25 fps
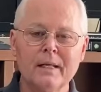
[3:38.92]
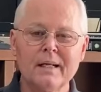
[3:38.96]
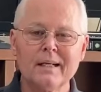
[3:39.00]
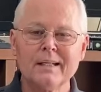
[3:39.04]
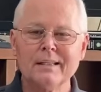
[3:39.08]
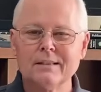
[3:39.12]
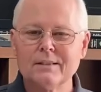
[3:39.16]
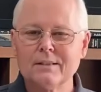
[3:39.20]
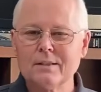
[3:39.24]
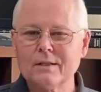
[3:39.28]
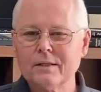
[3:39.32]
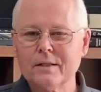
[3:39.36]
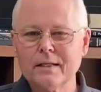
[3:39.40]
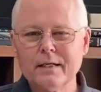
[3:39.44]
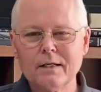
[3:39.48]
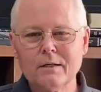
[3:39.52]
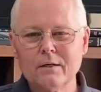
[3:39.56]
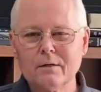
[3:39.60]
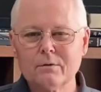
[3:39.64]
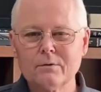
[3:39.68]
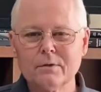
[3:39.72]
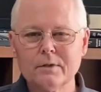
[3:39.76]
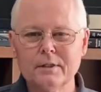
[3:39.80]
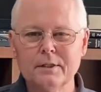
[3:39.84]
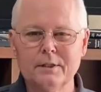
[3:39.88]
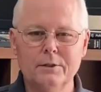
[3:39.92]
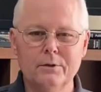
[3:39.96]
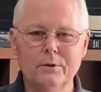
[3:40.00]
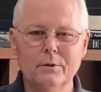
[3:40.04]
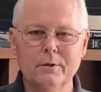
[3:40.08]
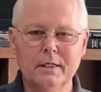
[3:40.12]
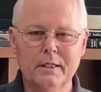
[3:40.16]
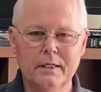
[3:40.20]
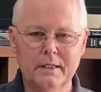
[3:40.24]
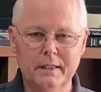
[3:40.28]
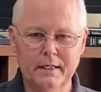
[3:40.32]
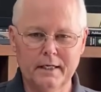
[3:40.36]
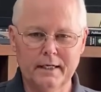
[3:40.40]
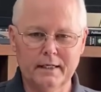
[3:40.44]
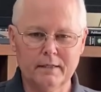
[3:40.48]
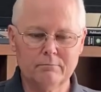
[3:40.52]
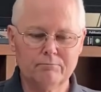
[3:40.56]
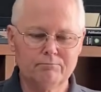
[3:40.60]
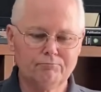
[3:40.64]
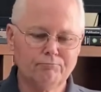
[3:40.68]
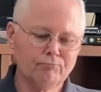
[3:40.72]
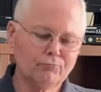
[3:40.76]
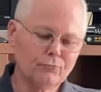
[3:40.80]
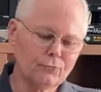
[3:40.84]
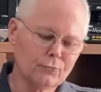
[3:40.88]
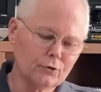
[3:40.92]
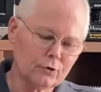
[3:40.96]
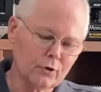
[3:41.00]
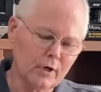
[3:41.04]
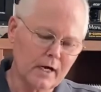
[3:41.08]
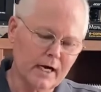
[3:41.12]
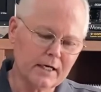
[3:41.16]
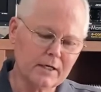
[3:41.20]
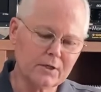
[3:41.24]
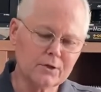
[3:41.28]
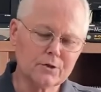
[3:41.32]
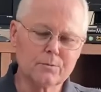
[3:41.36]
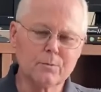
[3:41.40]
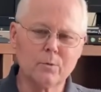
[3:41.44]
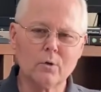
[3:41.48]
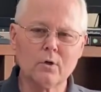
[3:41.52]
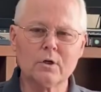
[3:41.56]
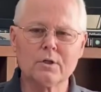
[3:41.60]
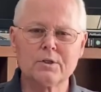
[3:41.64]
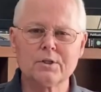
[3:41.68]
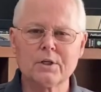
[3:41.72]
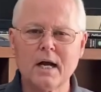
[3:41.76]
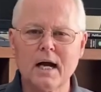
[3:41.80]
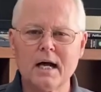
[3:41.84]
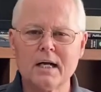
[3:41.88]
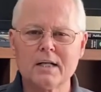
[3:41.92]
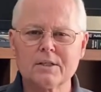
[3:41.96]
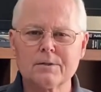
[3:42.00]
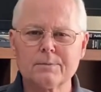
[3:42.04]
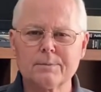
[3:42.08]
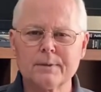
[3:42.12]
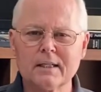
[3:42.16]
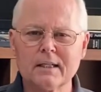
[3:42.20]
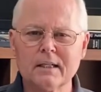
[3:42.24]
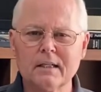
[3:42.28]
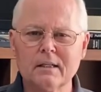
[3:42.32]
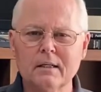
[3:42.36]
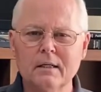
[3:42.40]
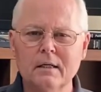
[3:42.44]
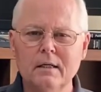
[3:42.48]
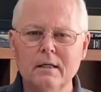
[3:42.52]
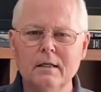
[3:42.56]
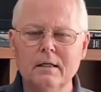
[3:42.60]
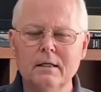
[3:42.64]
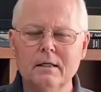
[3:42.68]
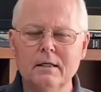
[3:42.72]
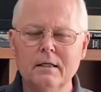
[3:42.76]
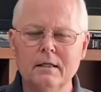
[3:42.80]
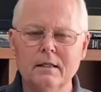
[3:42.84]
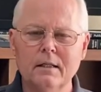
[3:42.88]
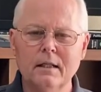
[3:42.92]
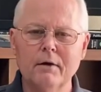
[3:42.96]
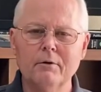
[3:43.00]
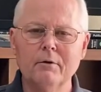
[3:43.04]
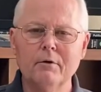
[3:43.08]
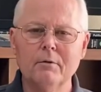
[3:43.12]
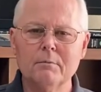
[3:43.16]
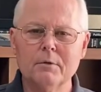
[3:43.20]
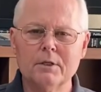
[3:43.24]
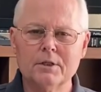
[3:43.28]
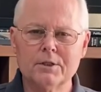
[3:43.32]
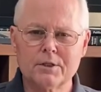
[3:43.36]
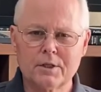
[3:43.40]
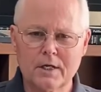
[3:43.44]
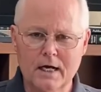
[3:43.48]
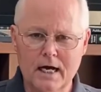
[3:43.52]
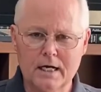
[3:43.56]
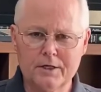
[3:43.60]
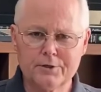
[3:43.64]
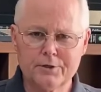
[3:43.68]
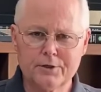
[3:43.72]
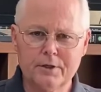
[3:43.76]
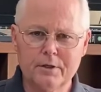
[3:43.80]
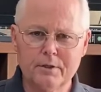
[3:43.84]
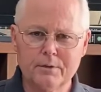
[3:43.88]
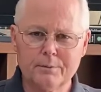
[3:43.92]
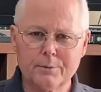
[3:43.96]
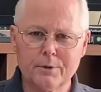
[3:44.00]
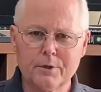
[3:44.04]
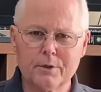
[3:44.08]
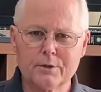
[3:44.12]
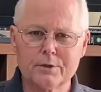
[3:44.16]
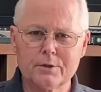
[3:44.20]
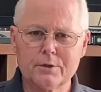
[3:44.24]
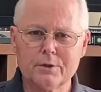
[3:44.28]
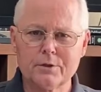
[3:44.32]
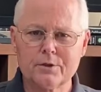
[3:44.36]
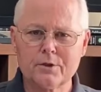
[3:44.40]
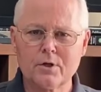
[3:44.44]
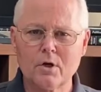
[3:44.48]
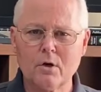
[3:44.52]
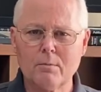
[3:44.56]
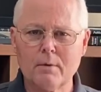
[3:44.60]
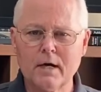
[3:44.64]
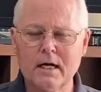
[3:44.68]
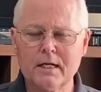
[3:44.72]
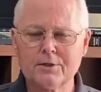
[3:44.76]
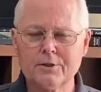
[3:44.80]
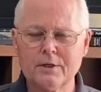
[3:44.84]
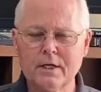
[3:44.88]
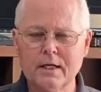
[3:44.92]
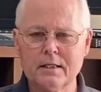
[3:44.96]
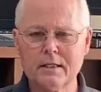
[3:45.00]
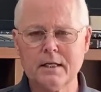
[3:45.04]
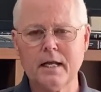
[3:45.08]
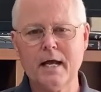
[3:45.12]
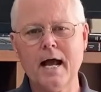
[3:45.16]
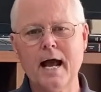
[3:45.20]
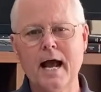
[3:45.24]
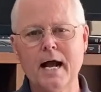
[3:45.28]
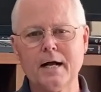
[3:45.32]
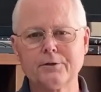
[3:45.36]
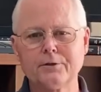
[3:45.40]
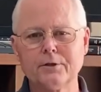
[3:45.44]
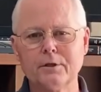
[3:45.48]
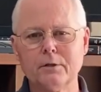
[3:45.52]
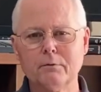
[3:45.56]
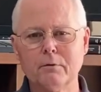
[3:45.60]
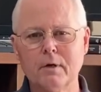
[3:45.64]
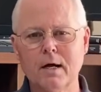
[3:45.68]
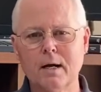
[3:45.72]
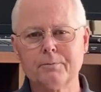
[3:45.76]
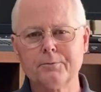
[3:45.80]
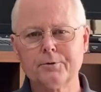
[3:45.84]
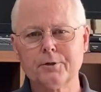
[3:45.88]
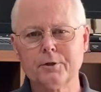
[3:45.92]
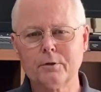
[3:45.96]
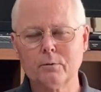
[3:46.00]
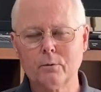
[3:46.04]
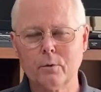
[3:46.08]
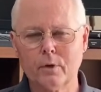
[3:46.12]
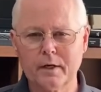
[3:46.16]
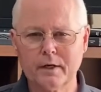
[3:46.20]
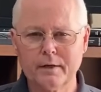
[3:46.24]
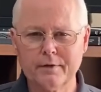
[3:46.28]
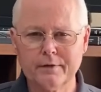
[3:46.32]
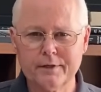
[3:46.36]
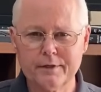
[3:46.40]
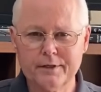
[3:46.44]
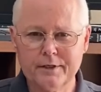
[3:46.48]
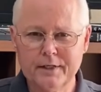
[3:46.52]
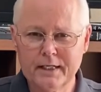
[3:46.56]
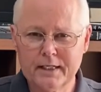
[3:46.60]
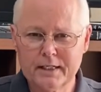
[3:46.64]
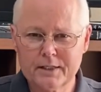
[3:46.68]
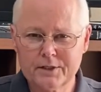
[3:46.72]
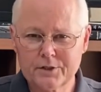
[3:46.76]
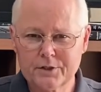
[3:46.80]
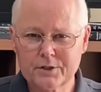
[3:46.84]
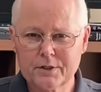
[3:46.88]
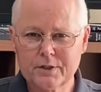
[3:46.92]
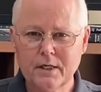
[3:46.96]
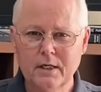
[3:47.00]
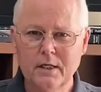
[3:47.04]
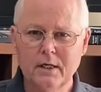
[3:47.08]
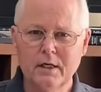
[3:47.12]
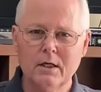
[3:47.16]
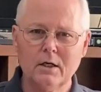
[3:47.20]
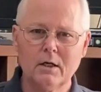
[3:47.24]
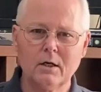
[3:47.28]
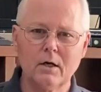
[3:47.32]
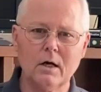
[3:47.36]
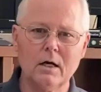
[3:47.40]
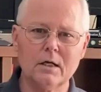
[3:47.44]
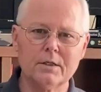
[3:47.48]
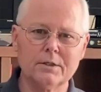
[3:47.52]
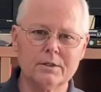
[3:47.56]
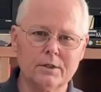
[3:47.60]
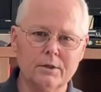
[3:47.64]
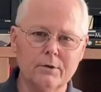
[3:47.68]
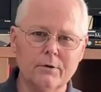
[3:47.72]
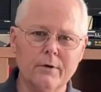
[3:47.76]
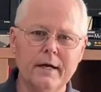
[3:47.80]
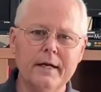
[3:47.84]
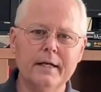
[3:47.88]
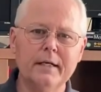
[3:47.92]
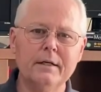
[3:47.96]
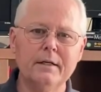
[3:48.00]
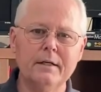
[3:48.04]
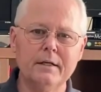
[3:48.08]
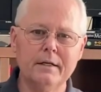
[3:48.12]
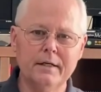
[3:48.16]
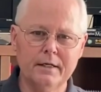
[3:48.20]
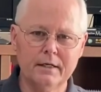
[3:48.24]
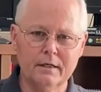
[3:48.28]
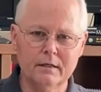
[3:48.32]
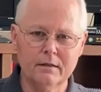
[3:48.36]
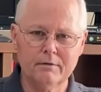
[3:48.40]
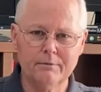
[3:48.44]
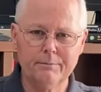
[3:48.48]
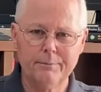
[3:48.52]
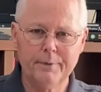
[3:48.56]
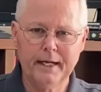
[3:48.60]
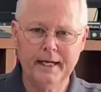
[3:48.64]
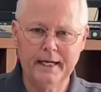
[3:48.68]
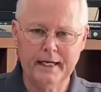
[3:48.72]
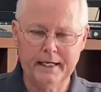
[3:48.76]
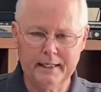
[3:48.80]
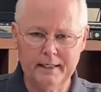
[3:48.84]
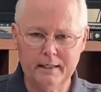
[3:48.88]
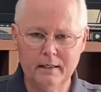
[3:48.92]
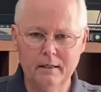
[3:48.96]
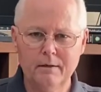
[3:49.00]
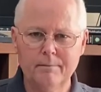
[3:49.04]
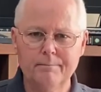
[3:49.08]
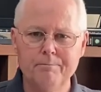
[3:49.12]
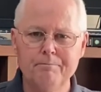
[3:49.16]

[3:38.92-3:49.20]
So they don't really do anything. Tried a sports hospital. They were massaging the person so much that they actually ruptured one of the discs, caused a great deal of pain.